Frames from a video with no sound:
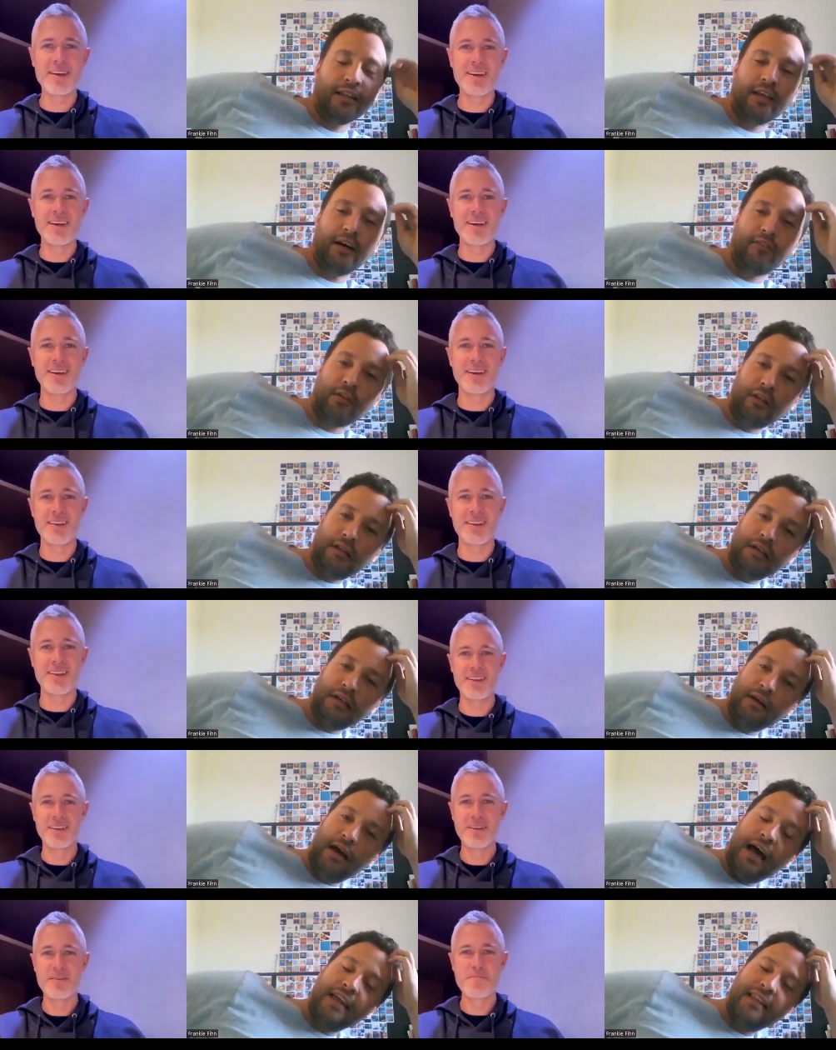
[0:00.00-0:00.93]
Speaker 1: High Level.
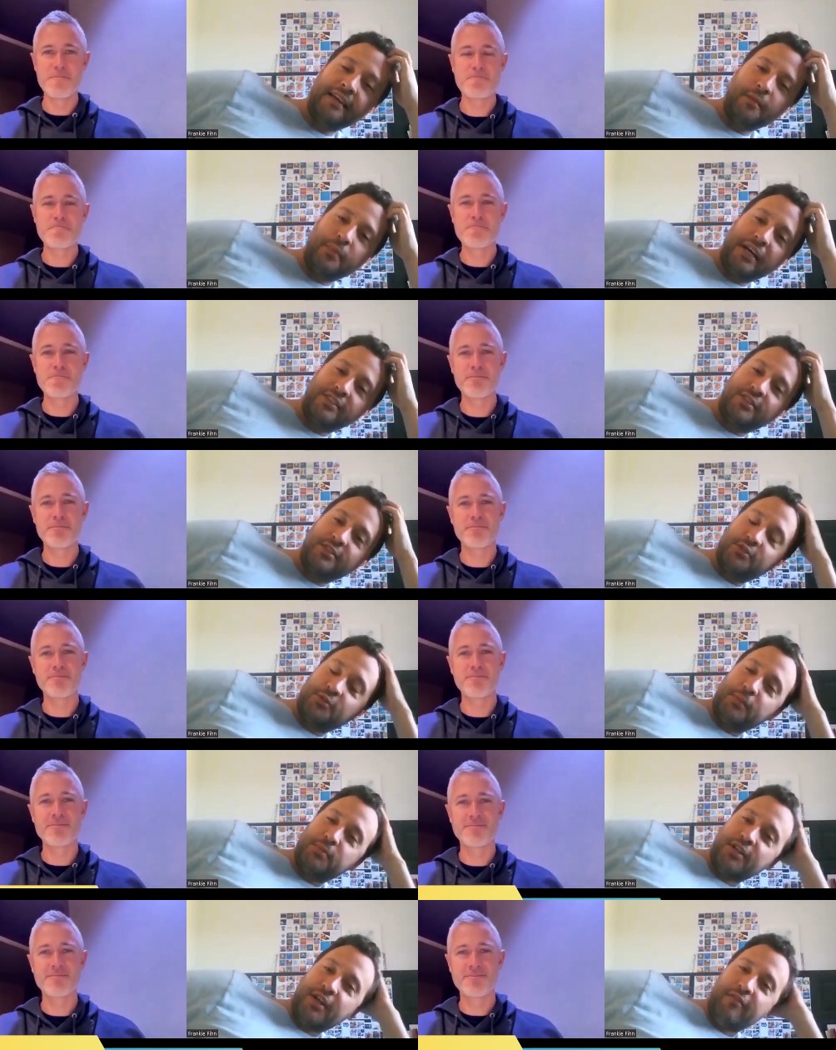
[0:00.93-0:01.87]
I think the best
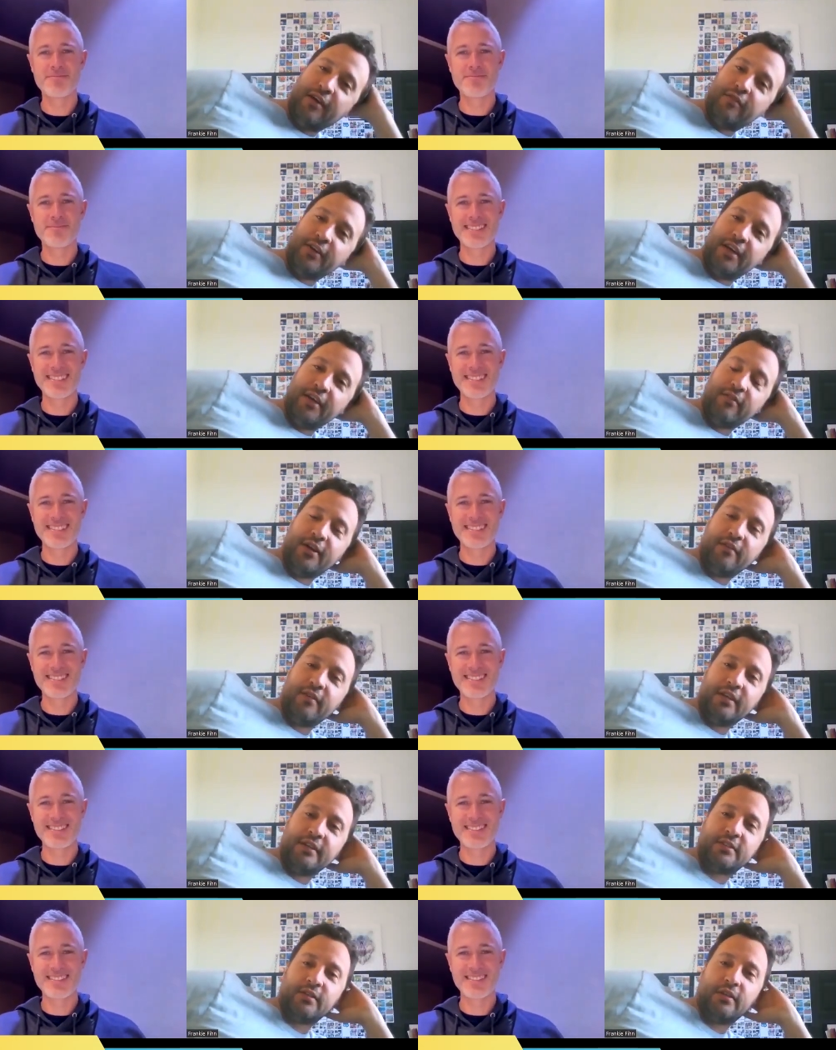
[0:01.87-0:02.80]
description I've ever given
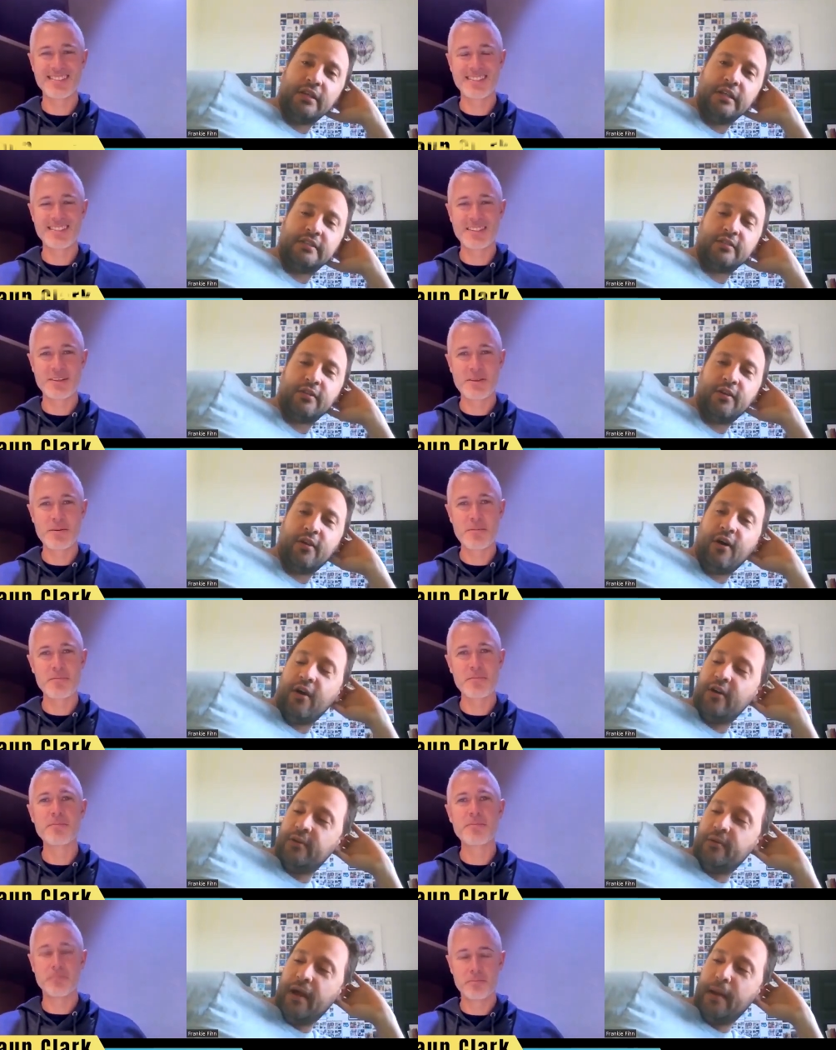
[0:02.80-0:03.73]
of it. It's it's a little
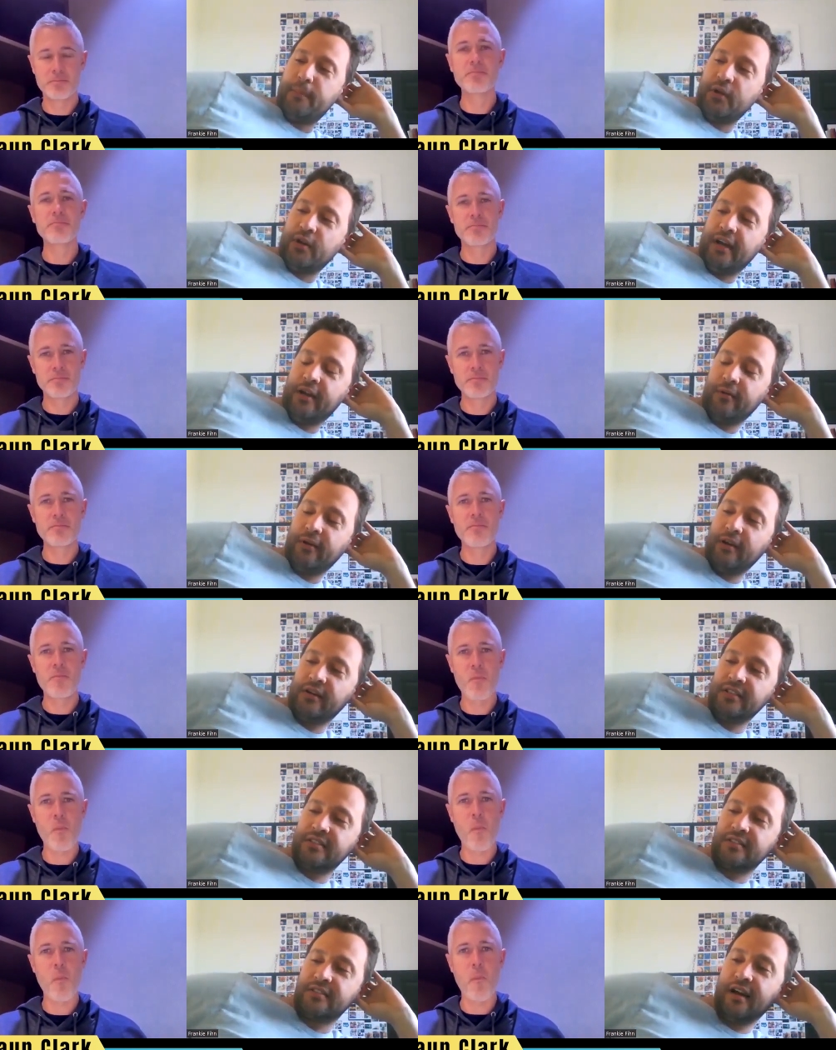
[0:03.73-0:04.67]
hard to wrap your head
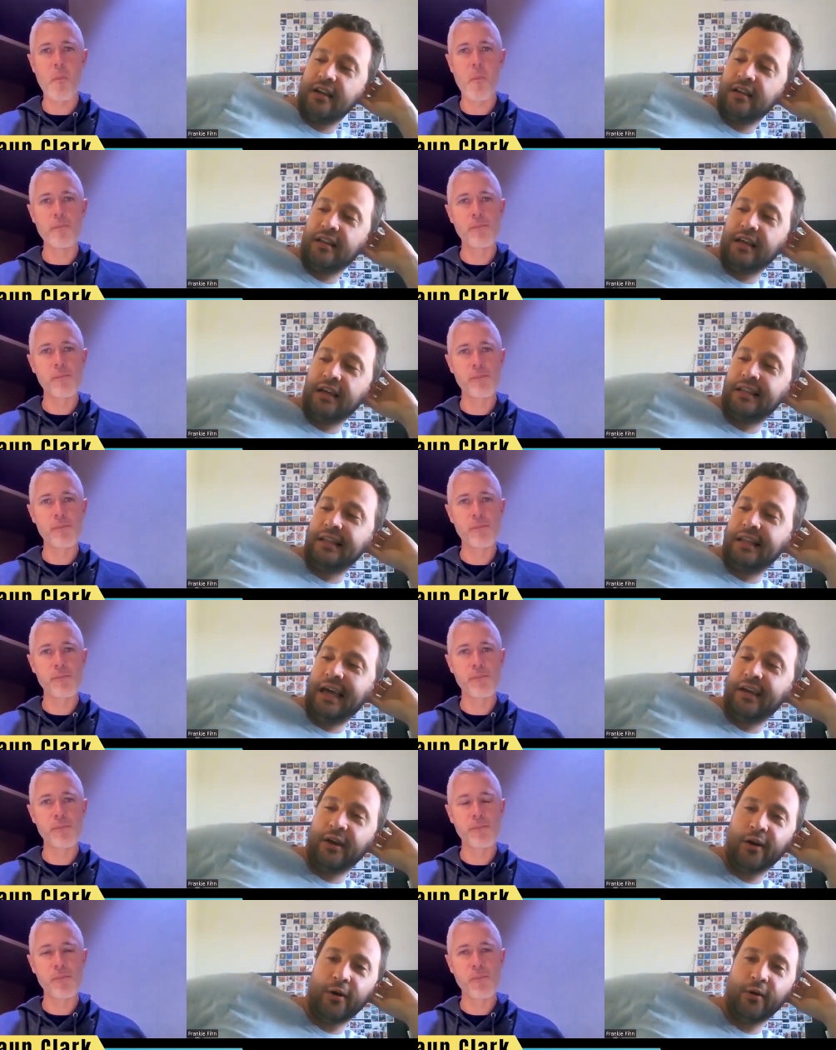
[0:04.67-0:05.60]
around because it's kind of like
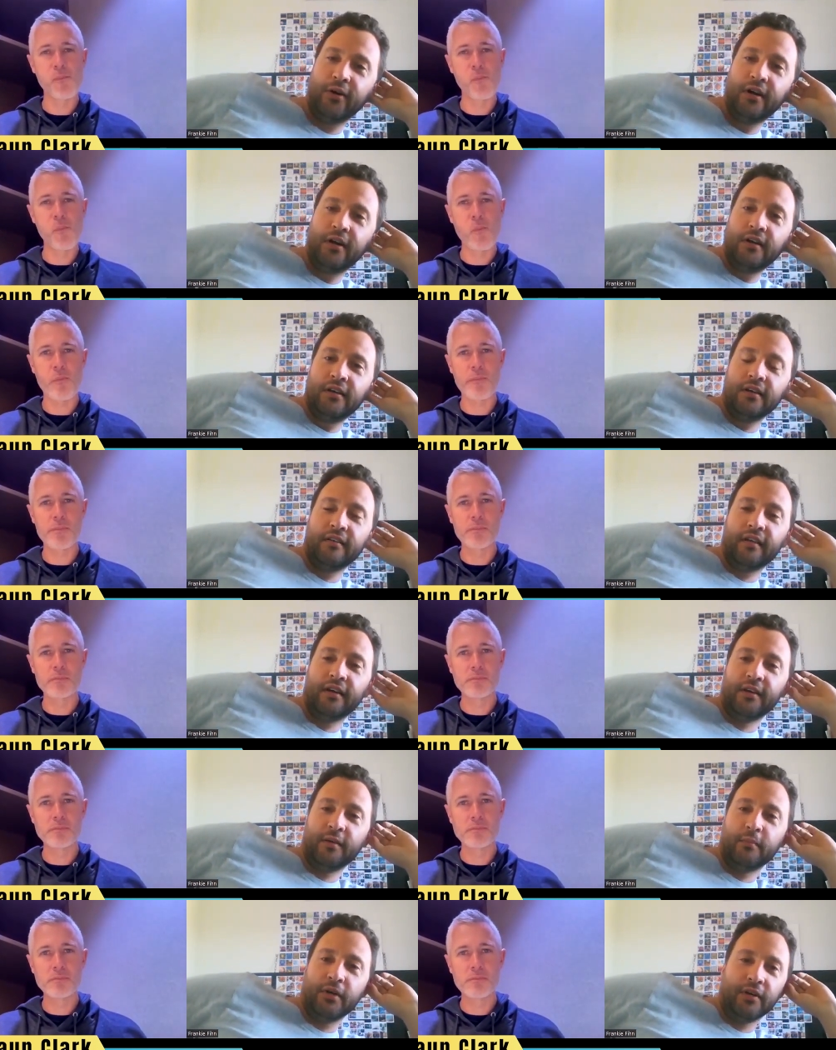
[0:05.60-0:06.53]
Lego in
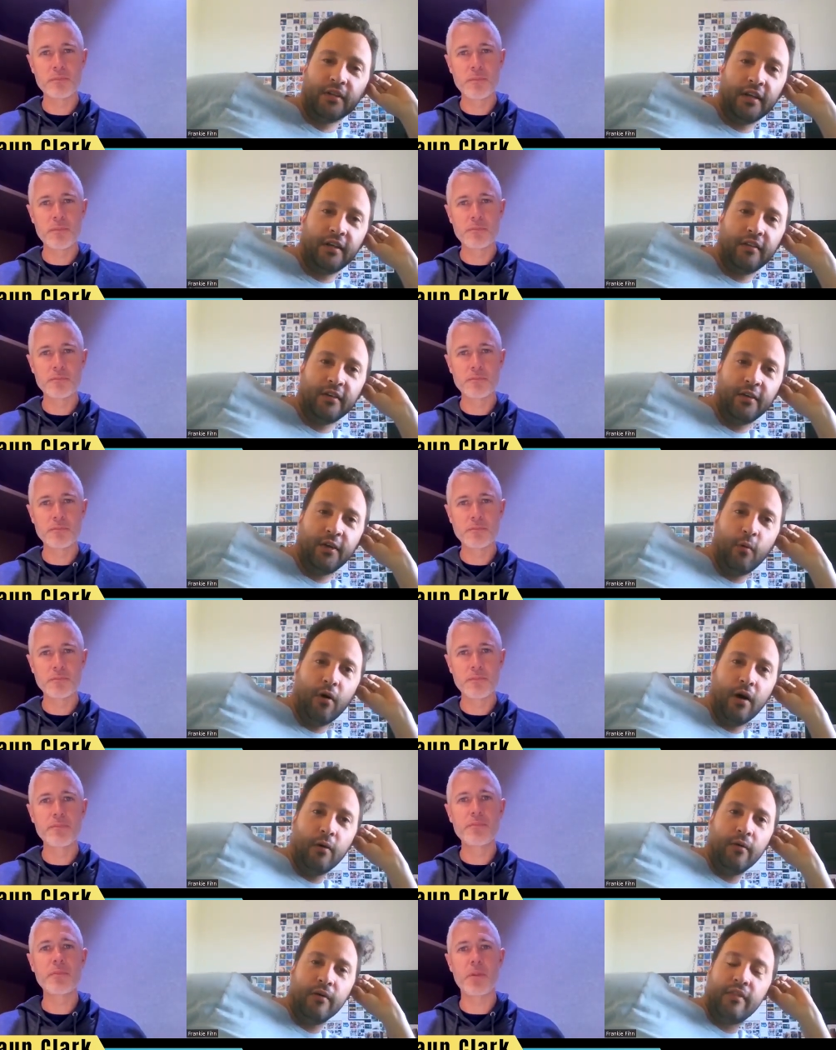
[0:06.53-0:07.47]
that you can build anything you
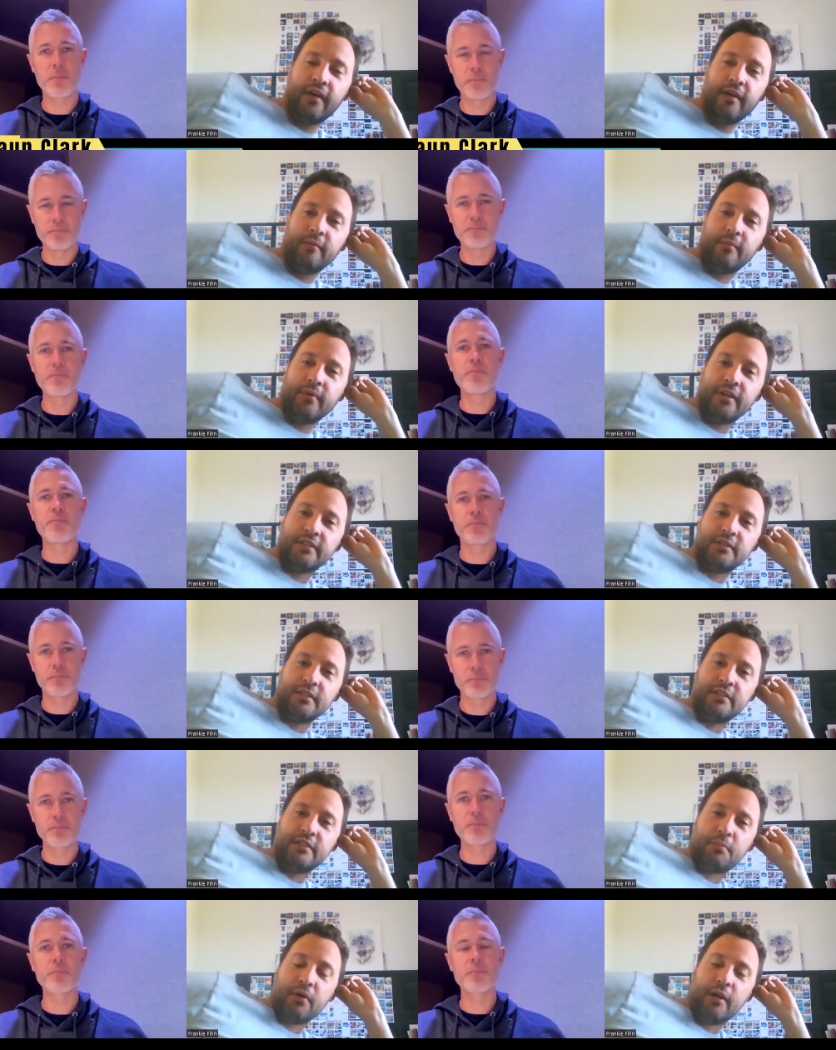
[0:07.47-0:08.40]
want with it, but it's
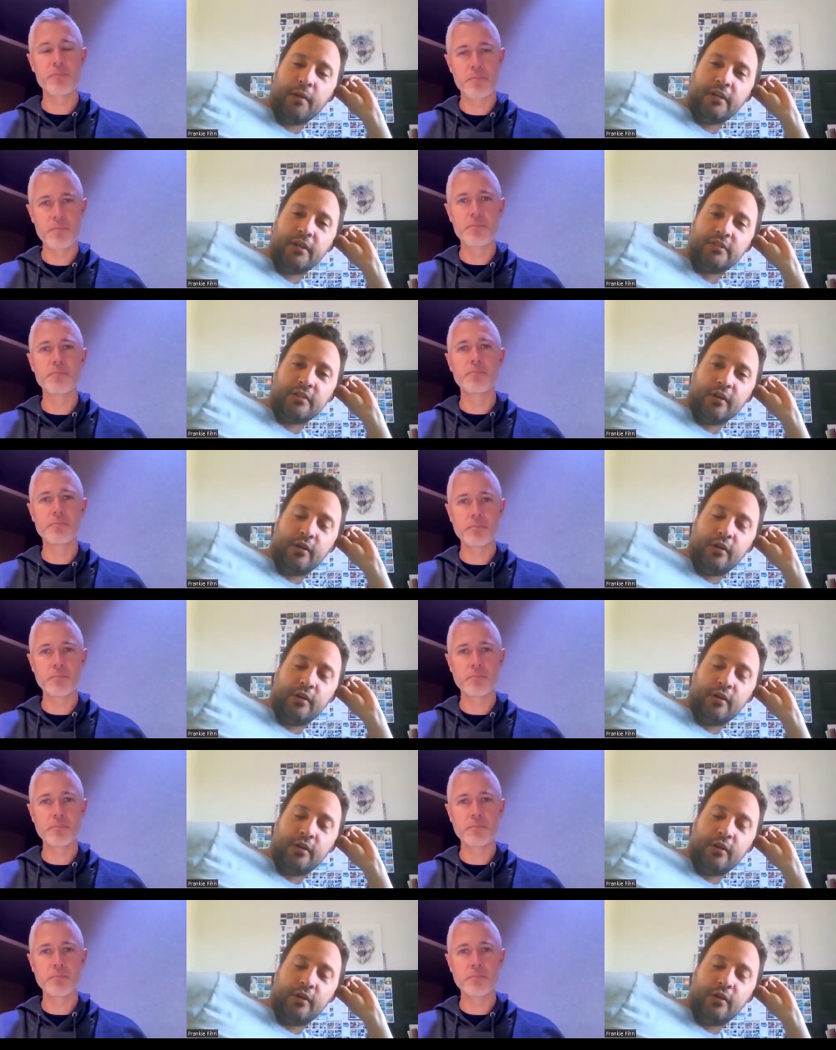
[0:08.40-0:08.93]
it's pretty much